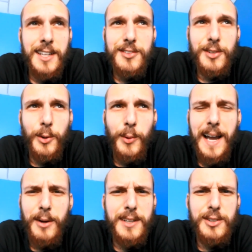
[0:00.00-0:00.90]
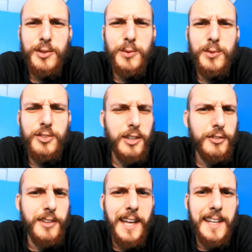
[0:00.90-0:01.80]
So how can you
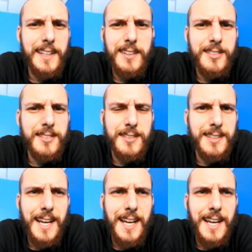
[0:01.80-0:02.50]
judge that? It's